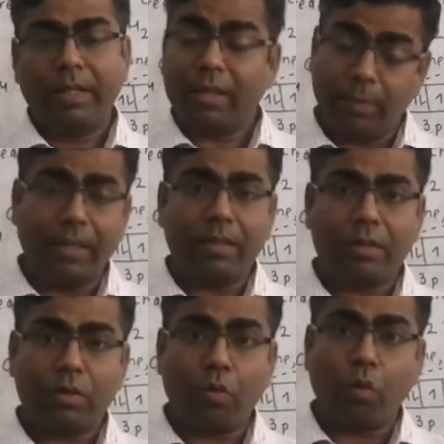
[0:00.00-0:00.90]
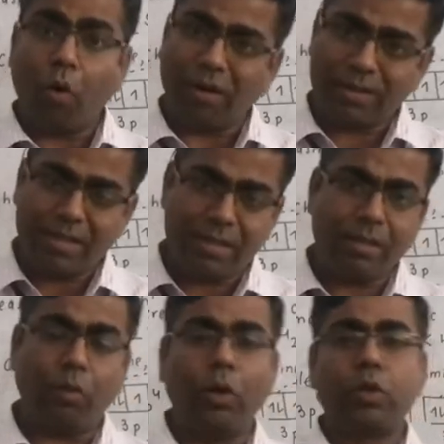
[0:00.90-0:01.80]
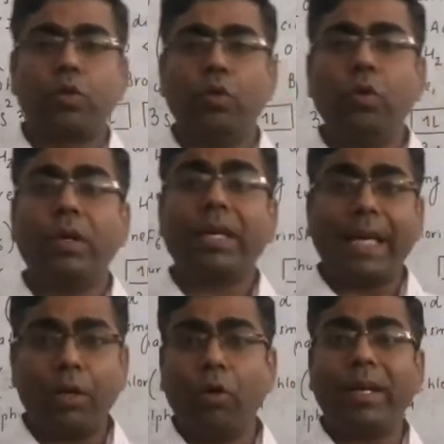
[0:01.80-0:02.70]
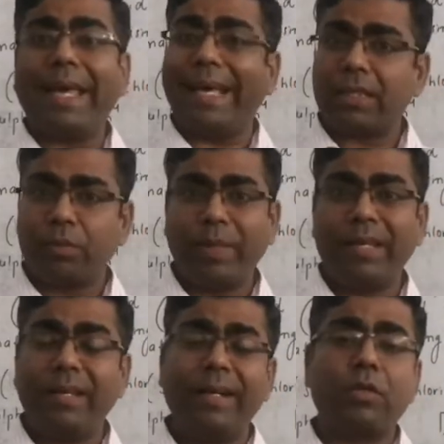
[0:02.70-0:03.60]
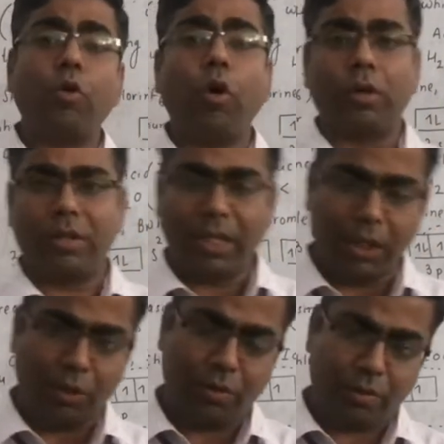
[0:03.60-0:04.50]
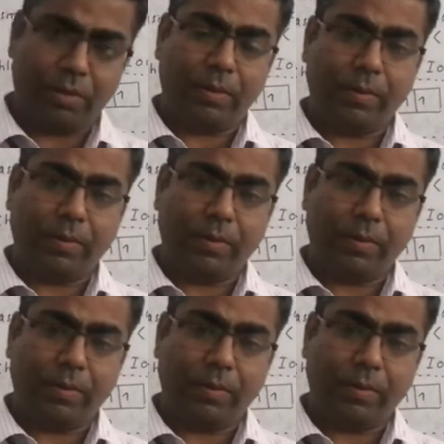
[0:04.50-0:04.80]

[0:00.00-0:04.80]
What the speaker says: It means oxygen also cannot expand its octet.